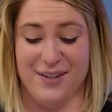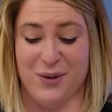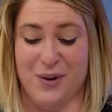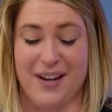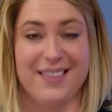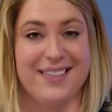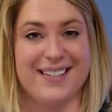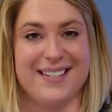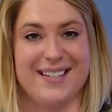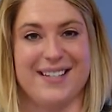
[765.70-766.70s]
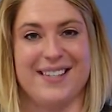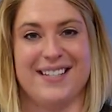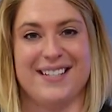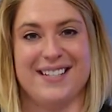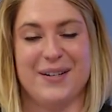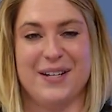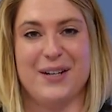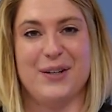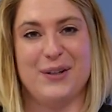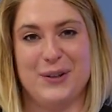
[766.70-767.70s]
Dorie, this is going to
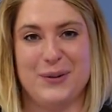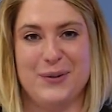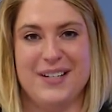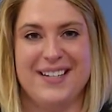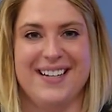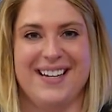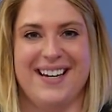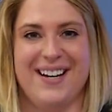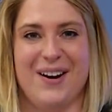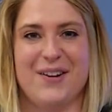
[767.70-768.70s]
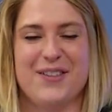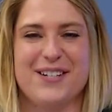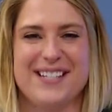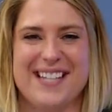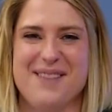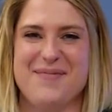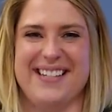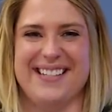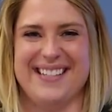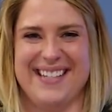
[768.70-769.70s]
conclude our 3rd
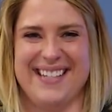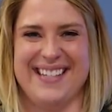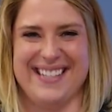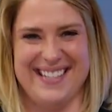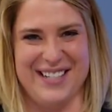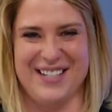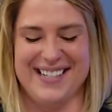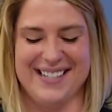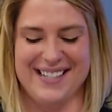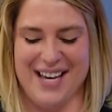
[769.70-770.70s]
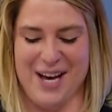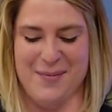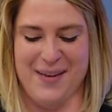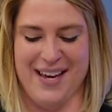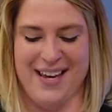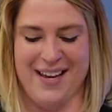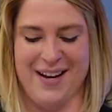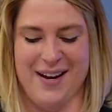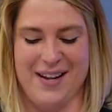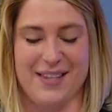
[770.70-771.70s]
segment in this series,
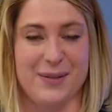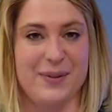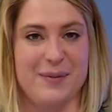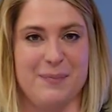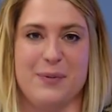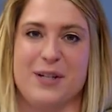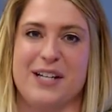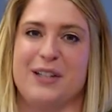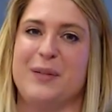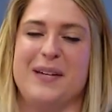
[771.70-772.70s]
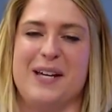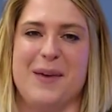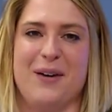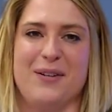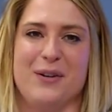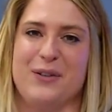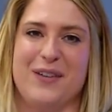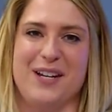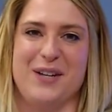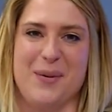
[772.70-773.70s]
and this one particularly being about
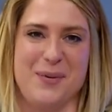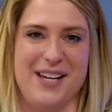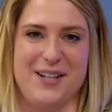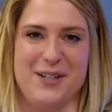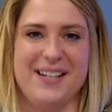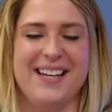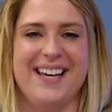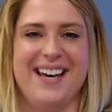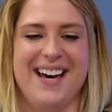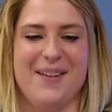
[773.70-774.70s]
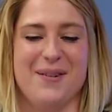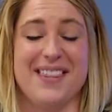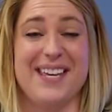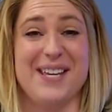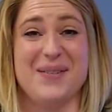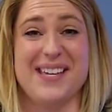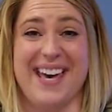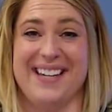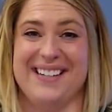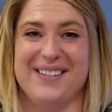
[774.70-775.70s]
cultivating your reputation. I want to thank you
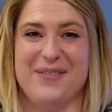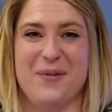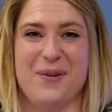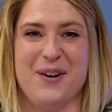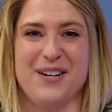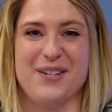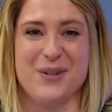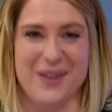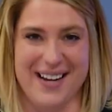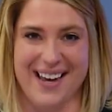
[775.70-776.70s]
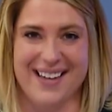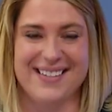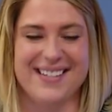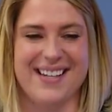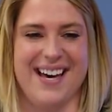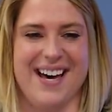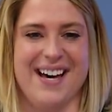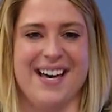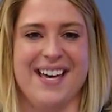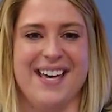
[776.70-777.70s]
again for joining us.
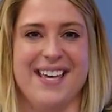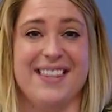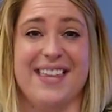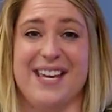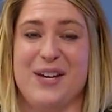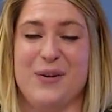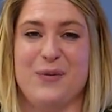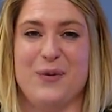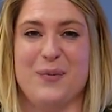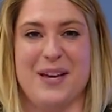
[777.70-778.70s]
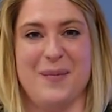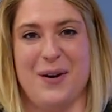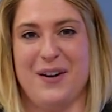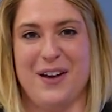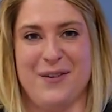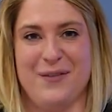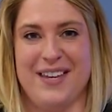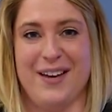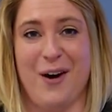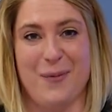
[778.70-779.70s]
Thank you for being part of
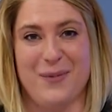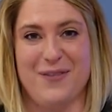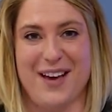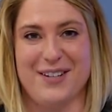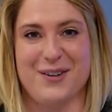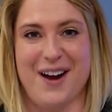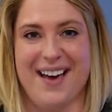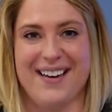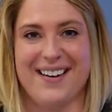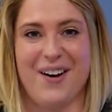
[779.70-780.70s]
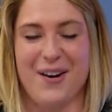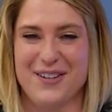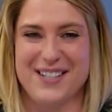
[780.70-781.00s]
the Kauffman FastTrac author